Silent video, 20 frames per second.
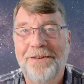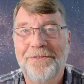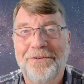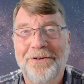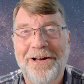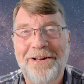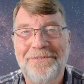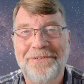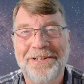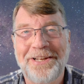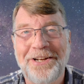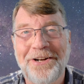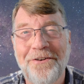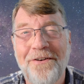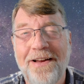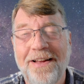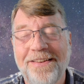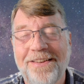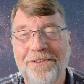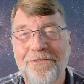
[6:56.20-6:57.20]
ever get
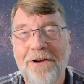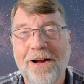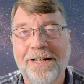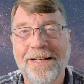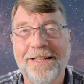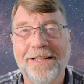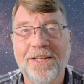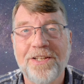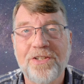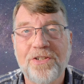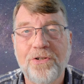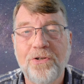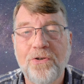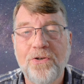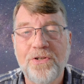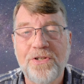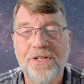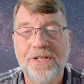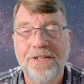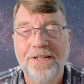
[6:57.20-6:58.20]
around to running this
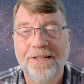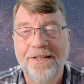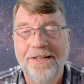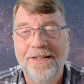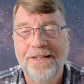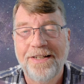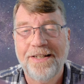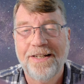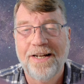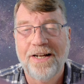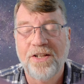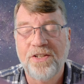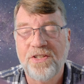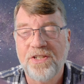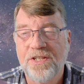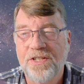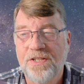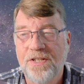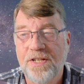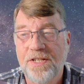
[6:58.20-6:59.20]
course, I'll
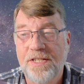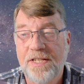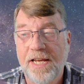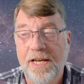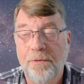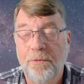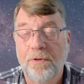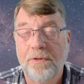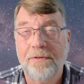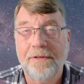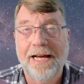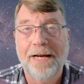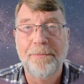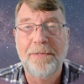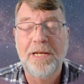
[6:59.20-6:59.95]
just sort of say, well, how many